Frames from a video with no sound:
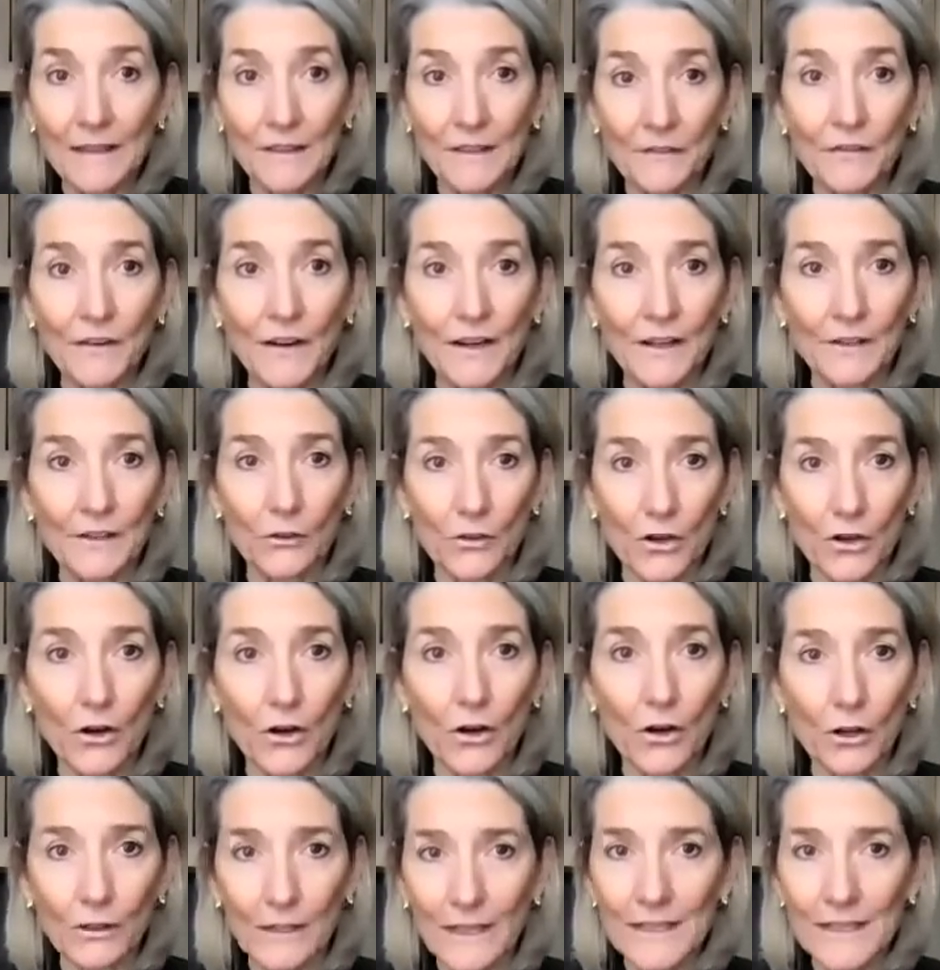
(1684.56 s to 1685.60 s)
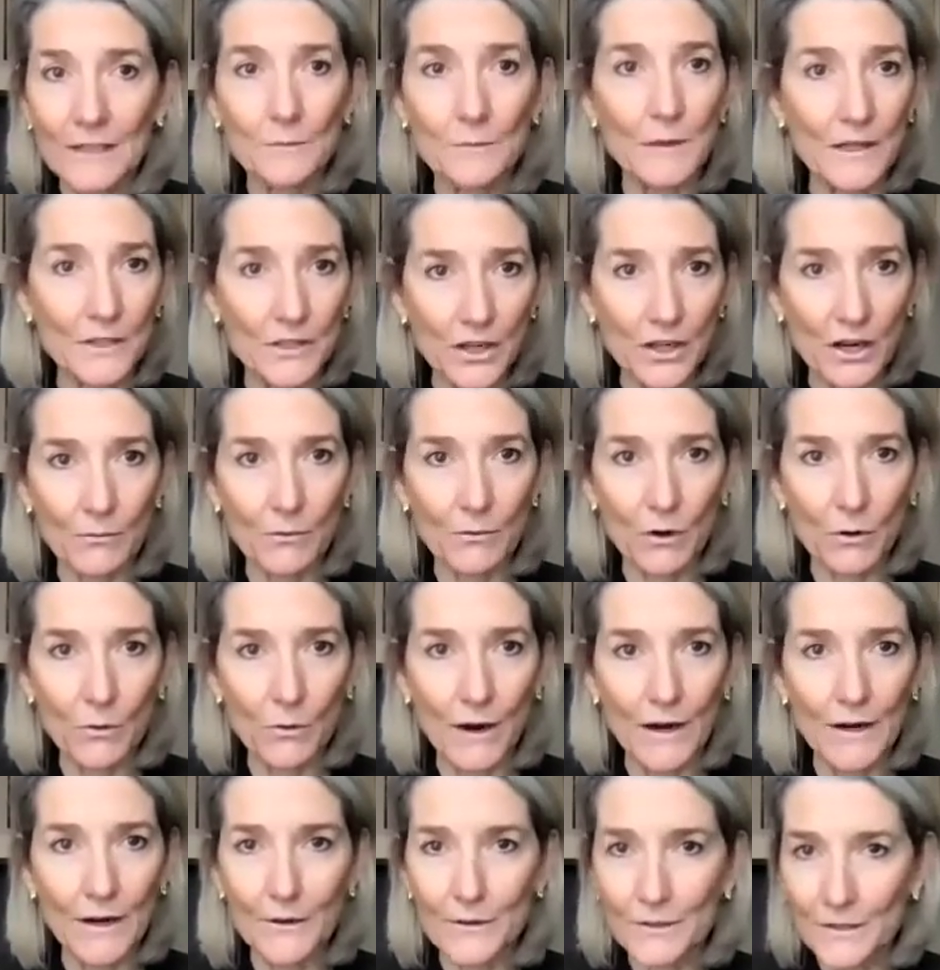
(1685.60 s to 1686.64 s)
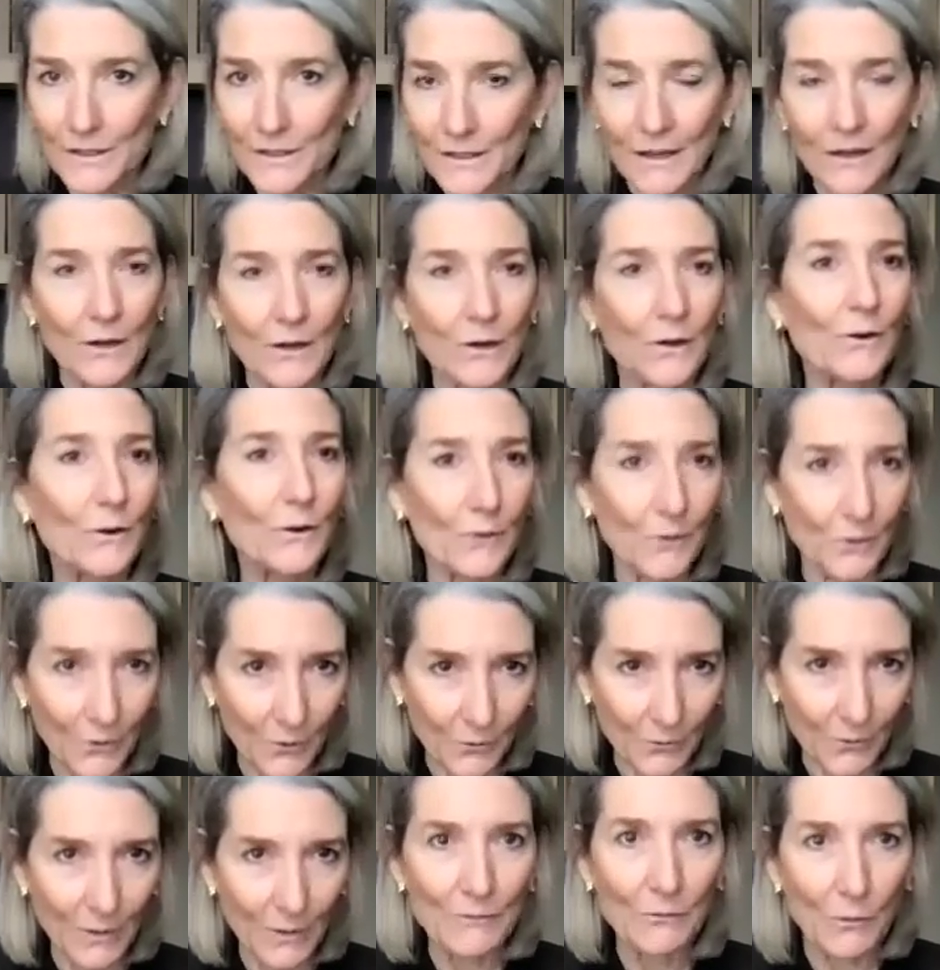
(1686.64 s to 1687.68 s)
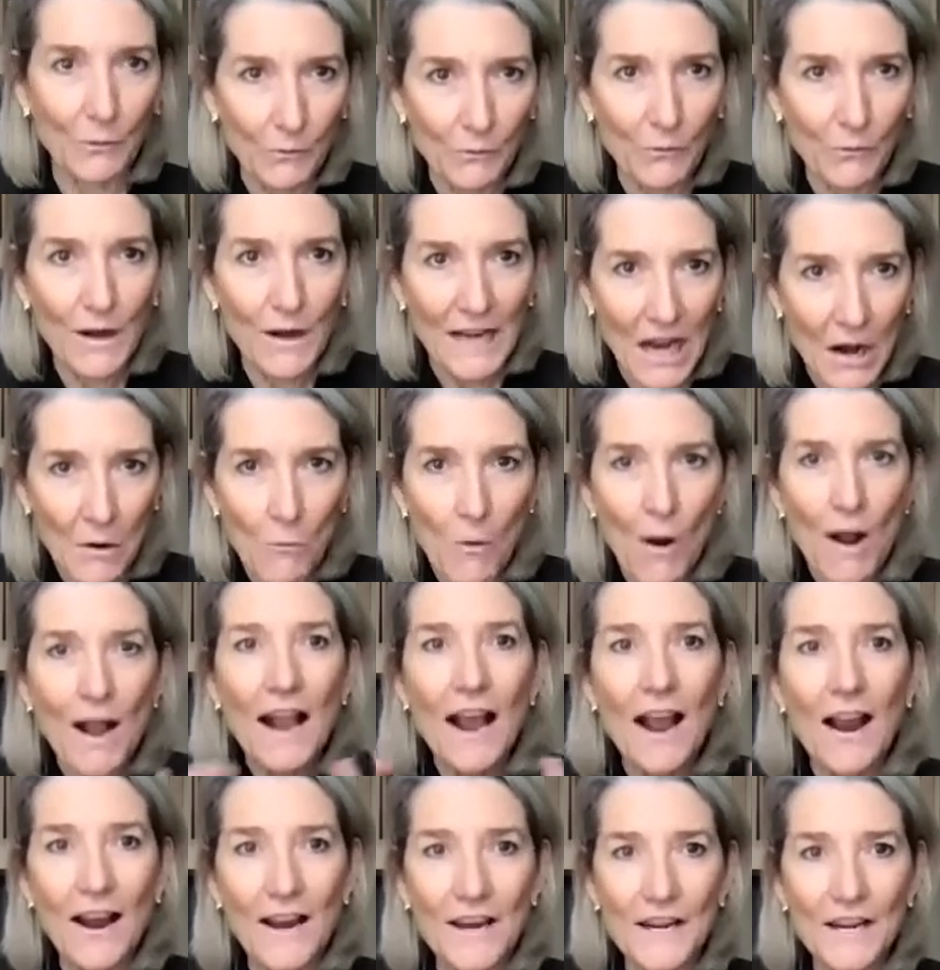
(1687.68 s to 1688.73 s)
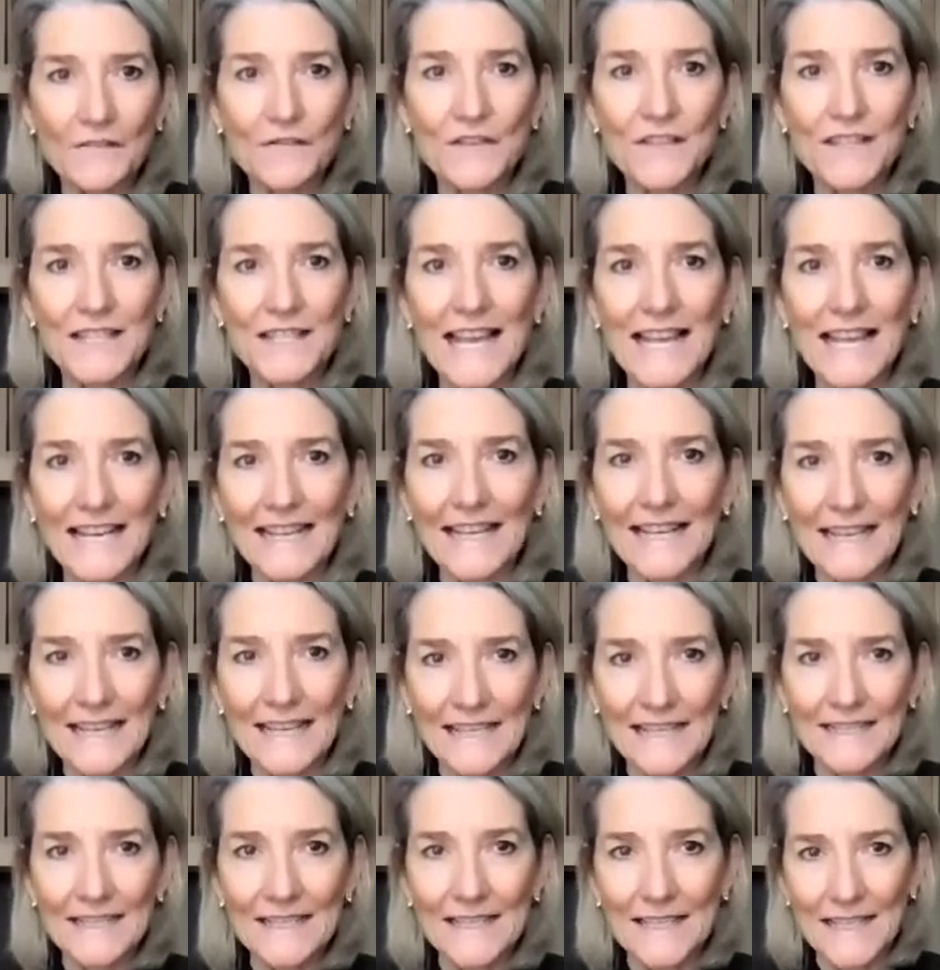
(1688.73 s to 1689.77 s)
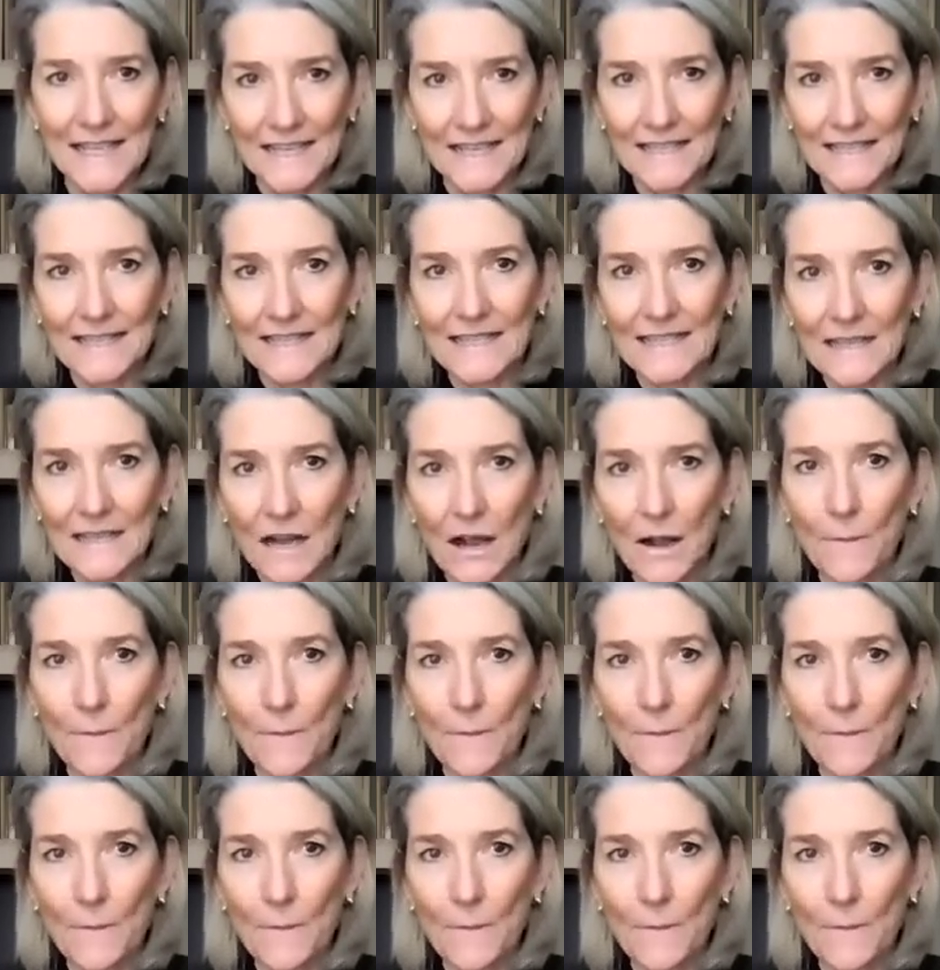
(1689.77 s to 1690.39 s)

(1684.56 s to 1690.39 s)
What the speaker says: the final call as my job requires? Or what kind of setting is this?